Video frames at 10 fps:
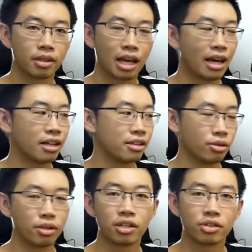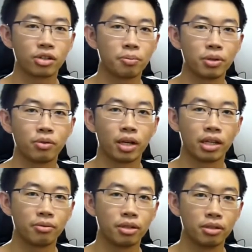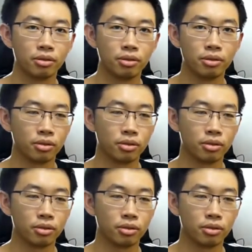and you can stop it whenever you do.